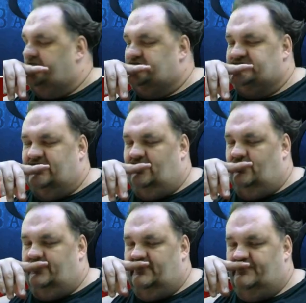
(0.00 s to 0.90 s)

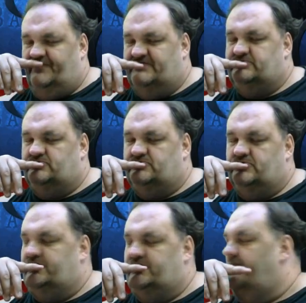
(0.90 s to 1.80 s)
sound, because this is going to
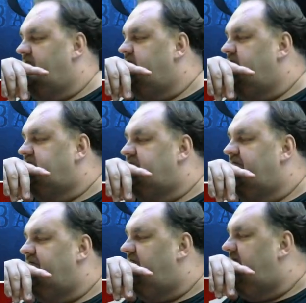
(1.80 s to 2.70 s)
drive me crazy
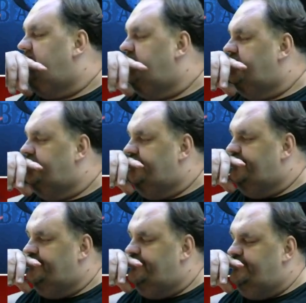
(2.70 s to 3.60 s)
if not.
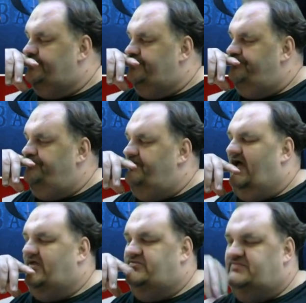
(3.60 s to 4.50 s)

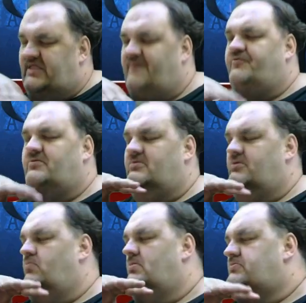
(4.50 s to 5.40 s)
I definitely
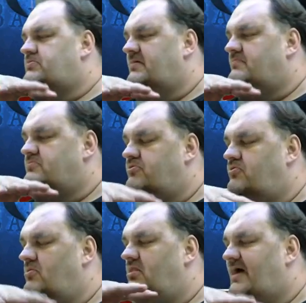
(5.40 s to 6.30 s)
want to be able to
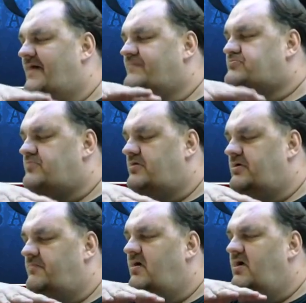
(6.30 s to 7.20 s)
do a live
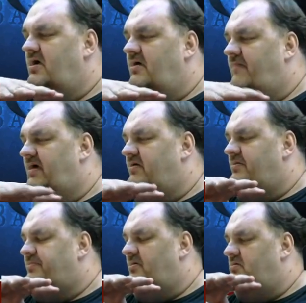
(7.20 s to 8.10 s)
stream
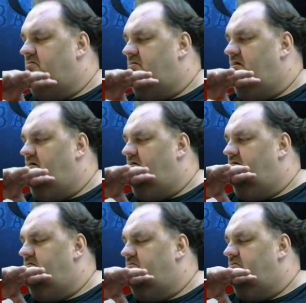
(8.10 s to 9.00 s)
marathon
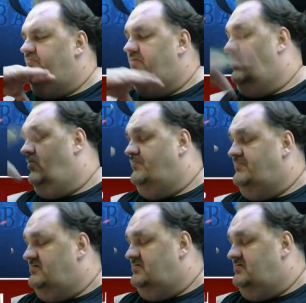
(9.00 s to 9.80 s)
on the opening